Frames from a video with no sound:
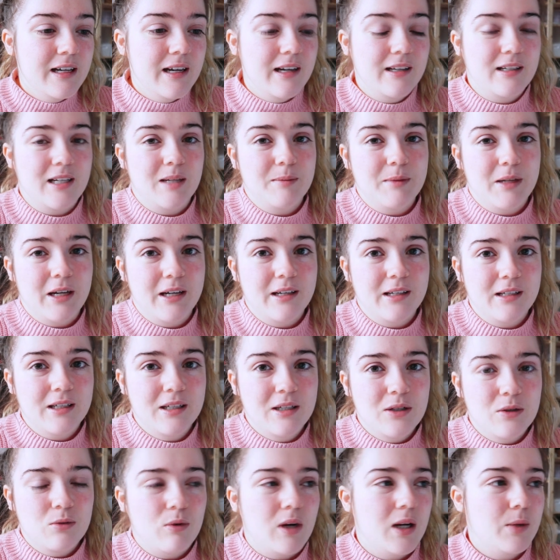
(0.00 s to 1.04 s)
and I'm like,
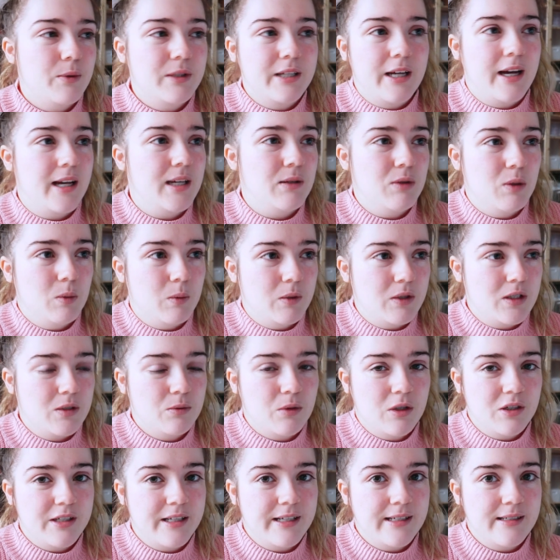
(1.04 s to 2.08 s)
why would anyone want to
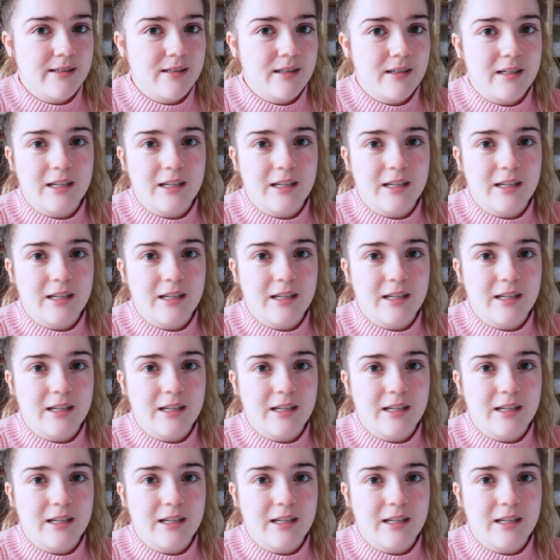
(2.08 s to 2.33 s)
watch this?